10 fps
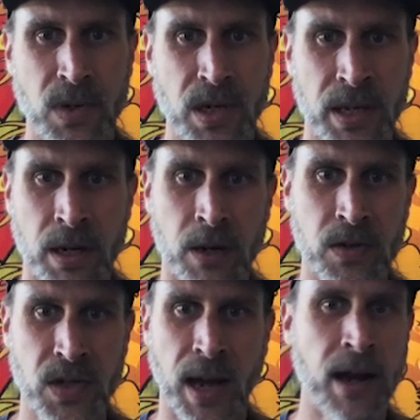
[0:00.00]
you know,
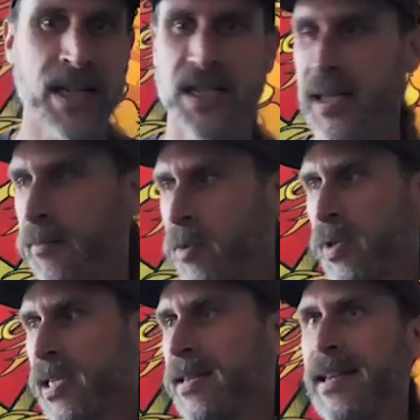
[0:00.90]
so honestly, I mean, we
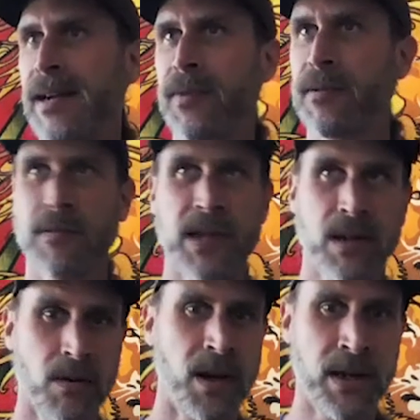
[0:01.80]
did think we were
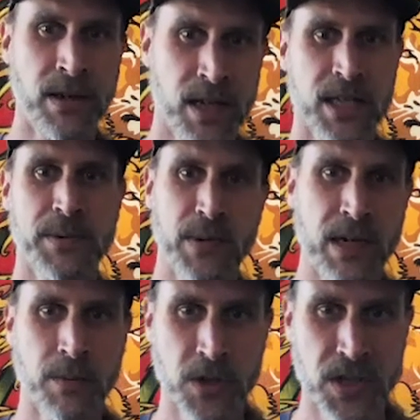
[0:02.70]
on the cusp of
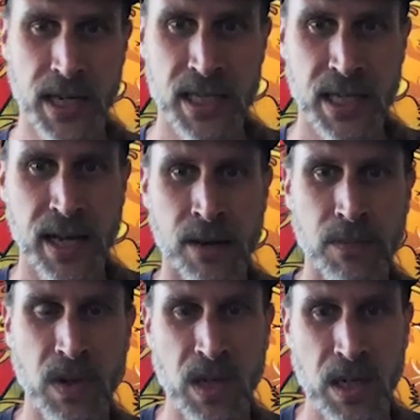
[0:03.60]
re-commercializing hemp,
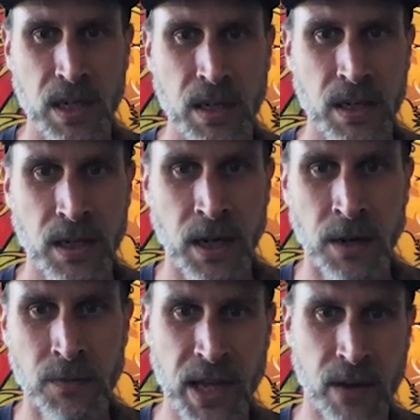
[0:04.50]

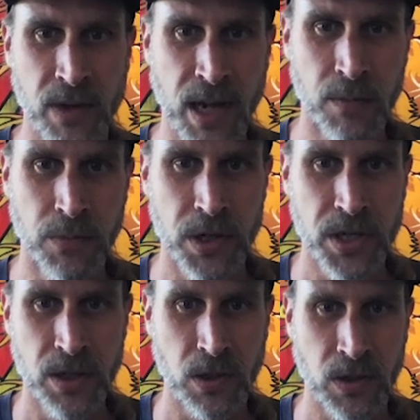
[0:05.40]
but then we got Bush
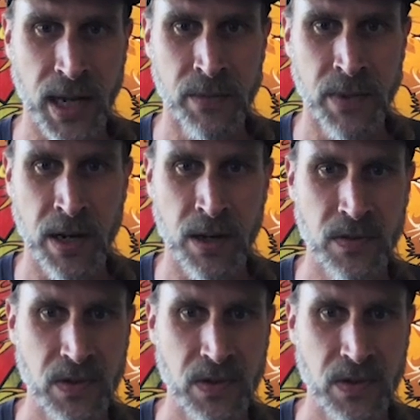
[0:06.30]
and the whole nightmare